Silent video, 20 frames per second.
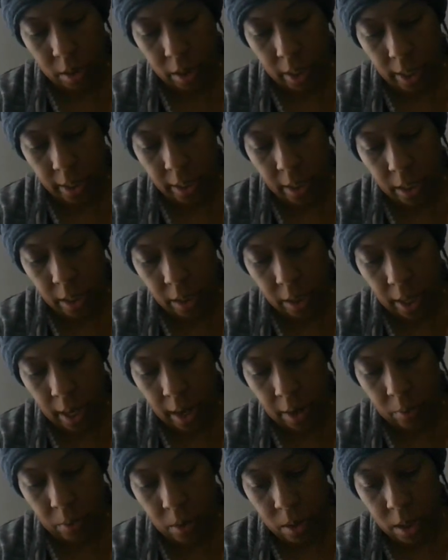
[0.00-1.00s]
I get
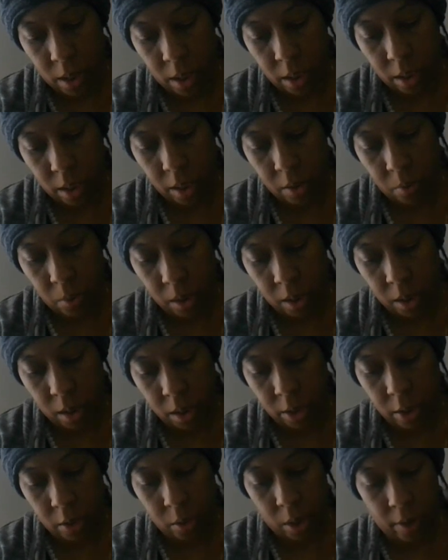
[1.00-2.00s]
that where you want to
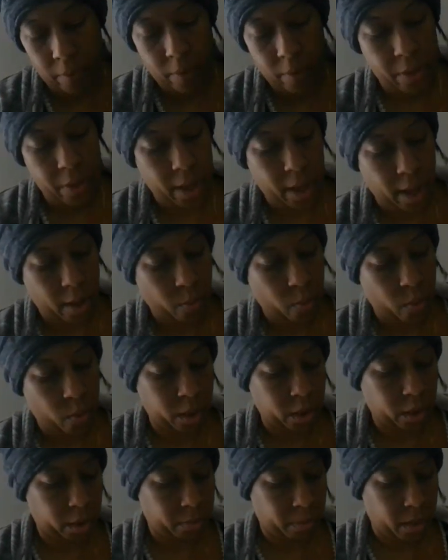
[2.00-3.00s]
do everything at once,